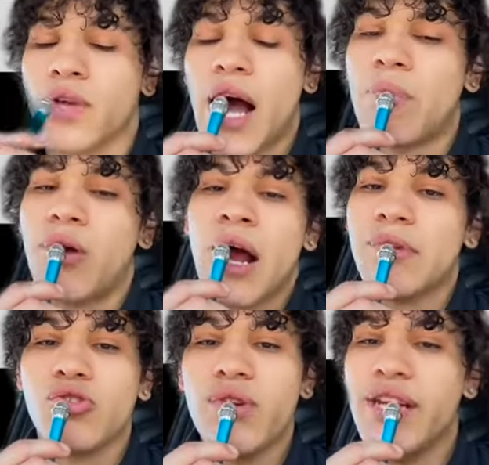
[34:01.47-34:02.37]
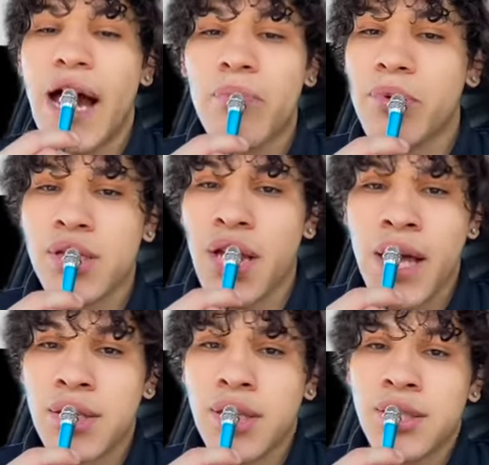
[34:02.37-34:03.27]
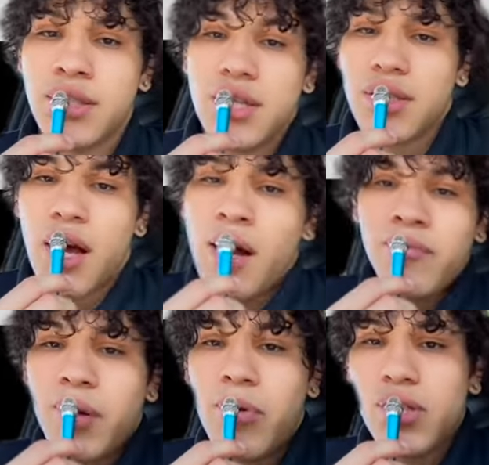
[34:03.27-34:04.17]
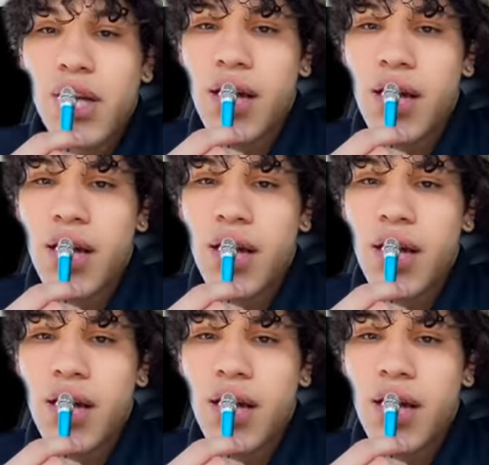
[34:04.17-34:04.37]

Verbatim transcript: I promise we not possess. It's just comfortable to